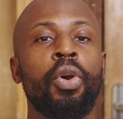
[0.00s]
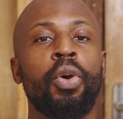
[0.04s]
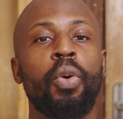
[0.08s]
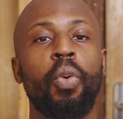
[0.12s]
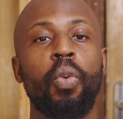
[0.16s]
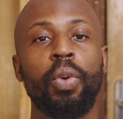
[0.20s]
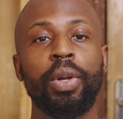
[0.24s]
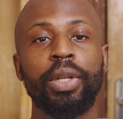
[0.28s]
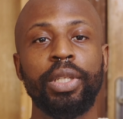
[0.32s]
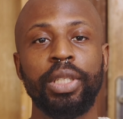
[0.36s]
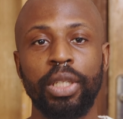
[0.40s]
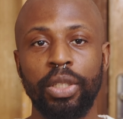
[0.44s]

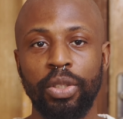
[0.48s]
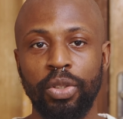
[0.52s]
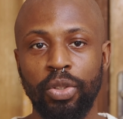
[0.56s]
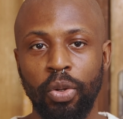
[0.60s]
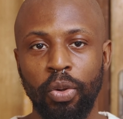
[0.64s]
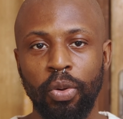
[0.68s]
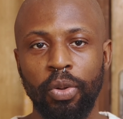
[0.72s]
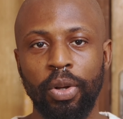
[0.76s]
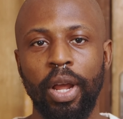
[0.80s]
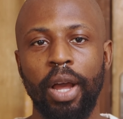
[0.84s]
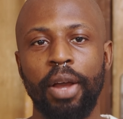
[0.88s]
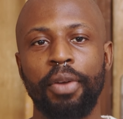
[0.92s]
which in
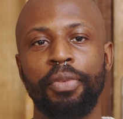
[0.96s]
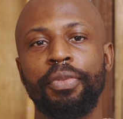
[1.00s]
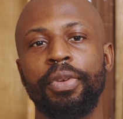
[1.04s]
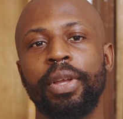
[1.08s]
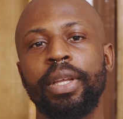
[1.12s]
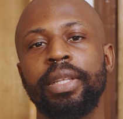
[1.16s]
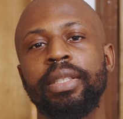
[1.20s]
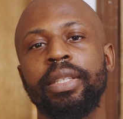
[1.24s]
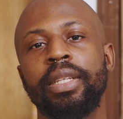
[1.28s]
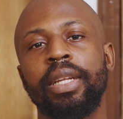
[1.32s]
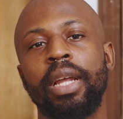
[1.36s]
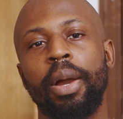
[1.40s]
turn
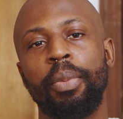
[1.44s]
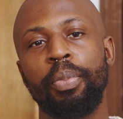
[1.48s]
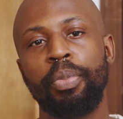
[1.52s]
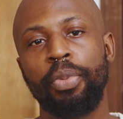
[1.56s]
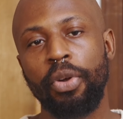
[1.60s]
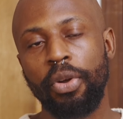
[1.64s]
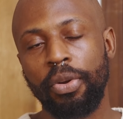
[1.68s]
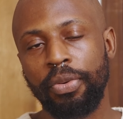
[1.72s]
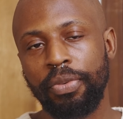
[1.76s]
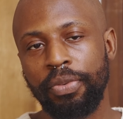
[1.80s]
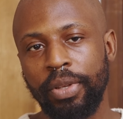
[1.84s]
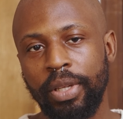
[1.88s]
affects their
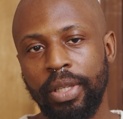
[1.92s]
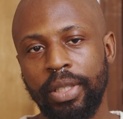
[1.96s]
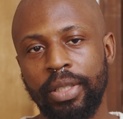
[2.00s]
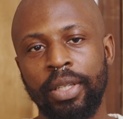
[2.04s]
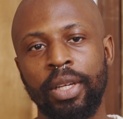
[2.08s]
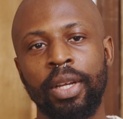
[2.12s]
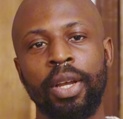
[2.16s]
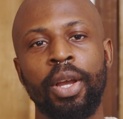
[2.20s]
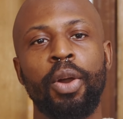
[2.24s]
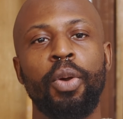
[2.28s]
profit,